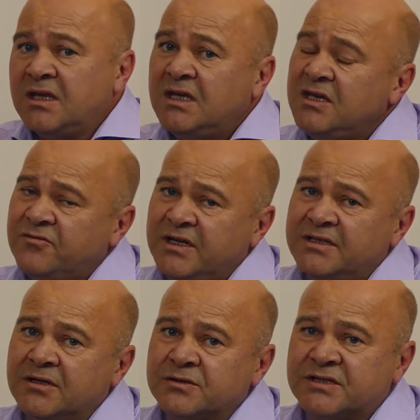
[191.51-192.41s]
The
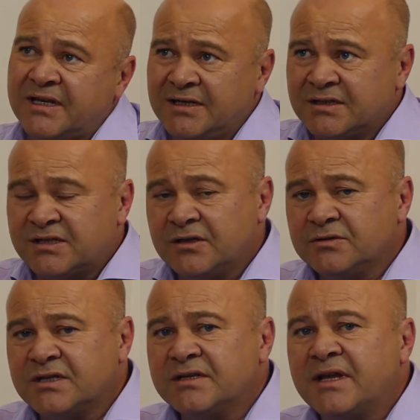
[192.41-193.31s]
e-retail
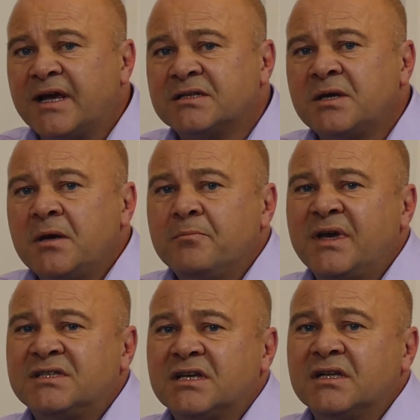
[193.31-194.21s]
sales index
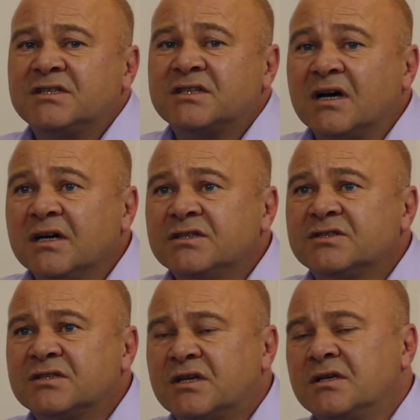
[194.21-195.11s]
basically
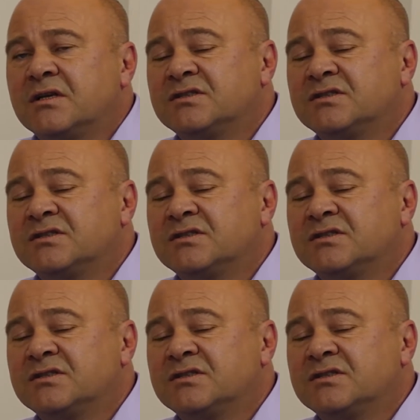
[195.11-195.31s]
sizes